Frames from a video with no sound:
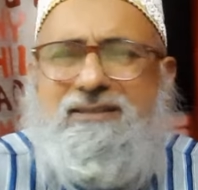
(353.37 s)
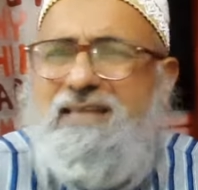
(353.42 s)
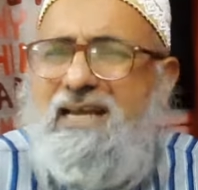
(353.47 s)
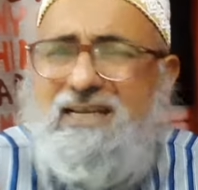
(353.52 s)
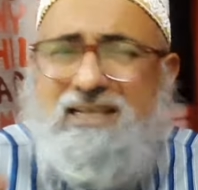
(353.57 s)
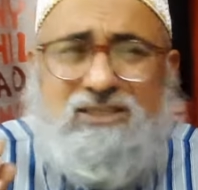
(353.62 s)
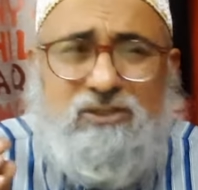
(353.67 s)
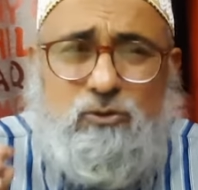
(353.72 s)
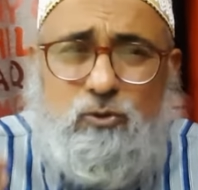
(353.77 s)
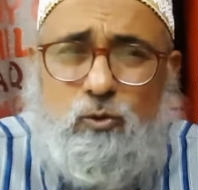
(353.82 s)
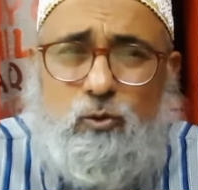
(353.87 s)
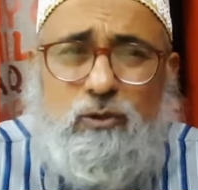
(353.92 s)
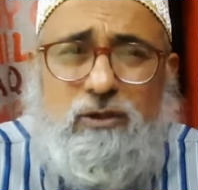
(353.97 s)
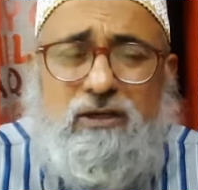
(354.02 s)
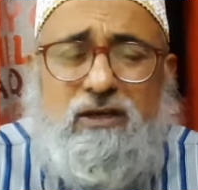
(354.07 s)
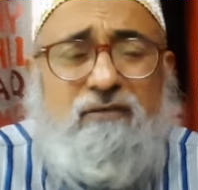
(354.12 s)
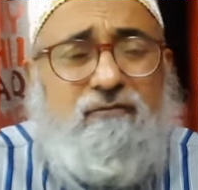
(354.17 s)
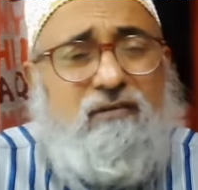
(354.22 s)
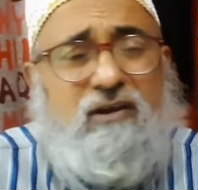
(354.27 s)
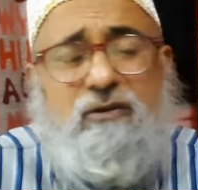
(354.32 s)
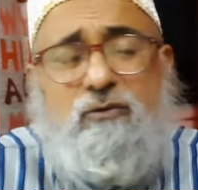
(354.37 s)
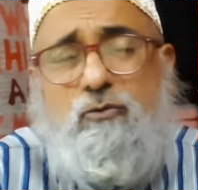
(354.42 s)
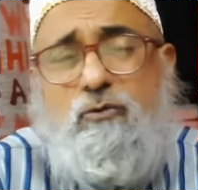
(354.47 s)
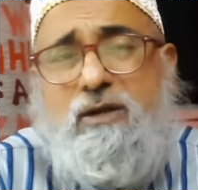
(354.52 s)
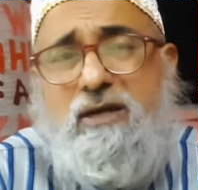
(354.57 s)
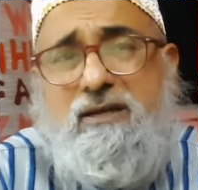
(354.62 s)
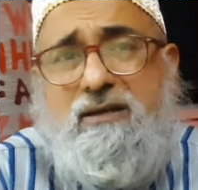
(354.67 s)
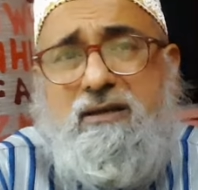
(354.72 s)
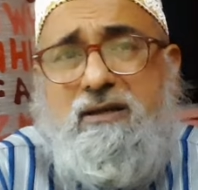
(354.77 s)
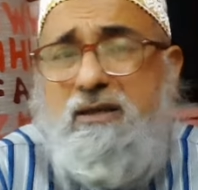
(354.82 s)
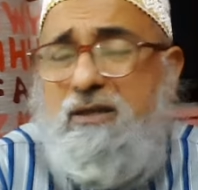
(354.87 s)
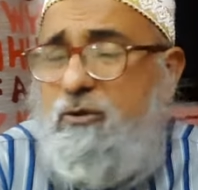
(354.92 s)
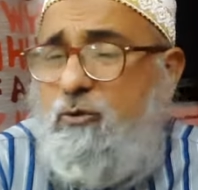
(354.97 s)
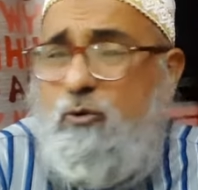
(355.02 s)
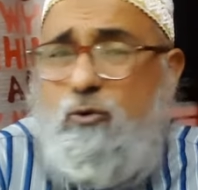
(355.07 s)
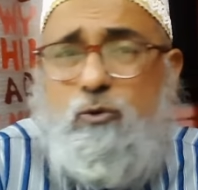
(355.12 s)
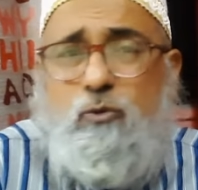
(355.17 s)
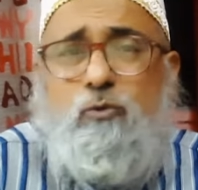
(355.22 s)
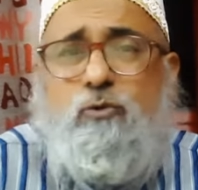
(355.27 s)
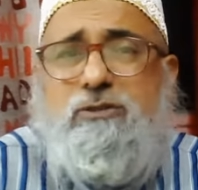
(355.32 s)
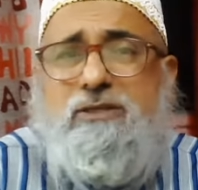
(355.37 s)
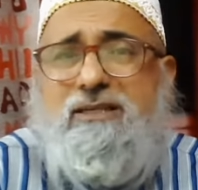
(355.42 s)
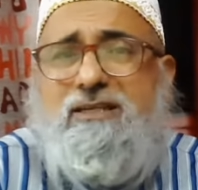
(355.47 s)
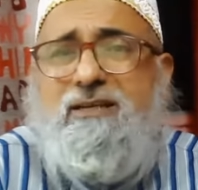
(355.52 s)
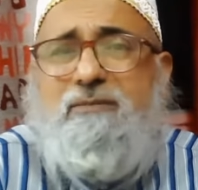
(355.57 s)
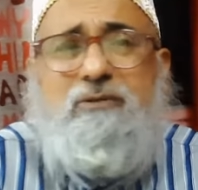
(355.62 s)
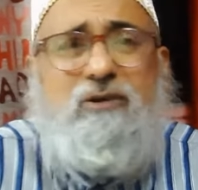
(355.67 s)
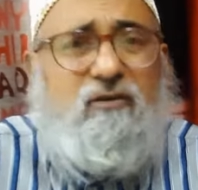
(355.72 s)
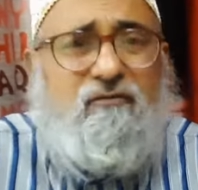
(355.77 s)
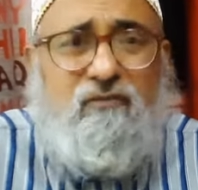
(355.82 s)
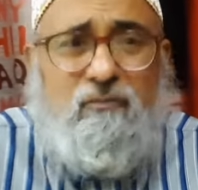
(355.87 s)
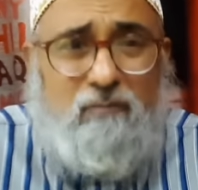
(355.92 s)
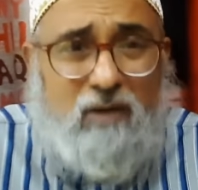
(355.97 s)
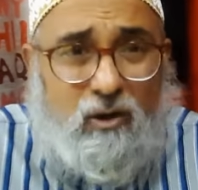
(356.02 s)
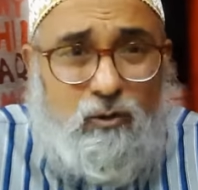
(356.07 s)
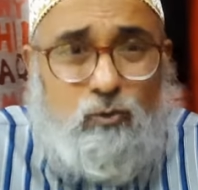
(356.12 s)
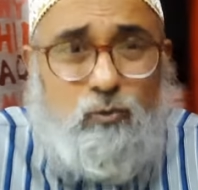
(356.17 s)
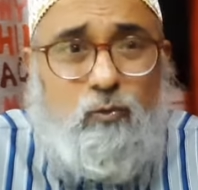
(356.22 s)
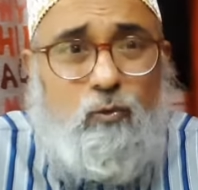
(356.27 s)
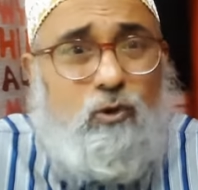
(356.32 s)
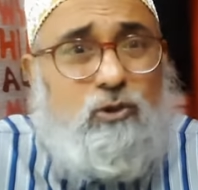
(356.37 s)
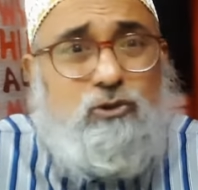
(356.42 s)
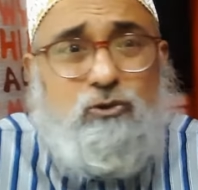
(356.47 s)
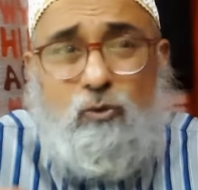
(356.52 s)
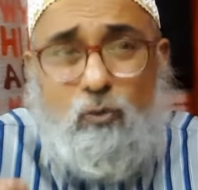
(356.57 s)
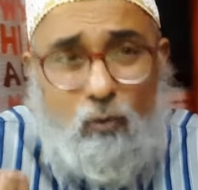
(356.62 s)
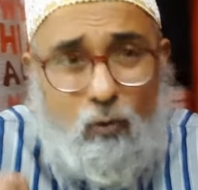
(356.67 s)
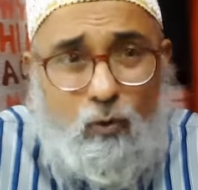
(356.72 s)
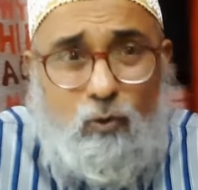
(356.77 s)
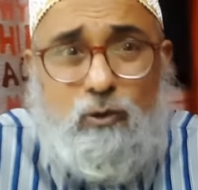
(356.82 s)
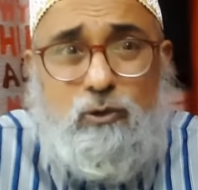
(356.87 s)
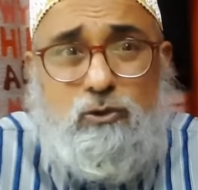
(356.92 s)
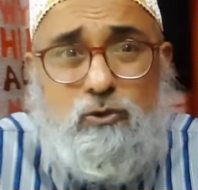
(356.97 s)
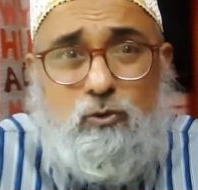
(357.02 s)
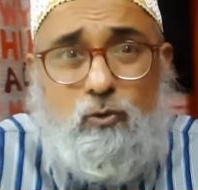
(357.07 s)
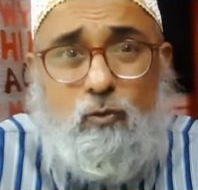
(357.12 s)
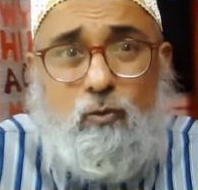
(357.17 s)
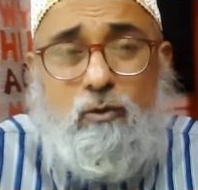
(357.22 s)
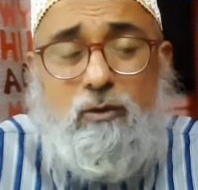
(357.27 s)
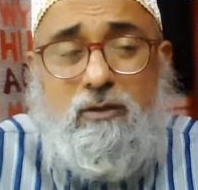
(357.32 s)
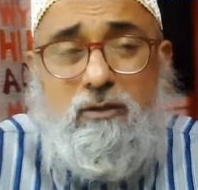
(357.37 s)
That is good enough, and you can use a little bit of a mouthwash also.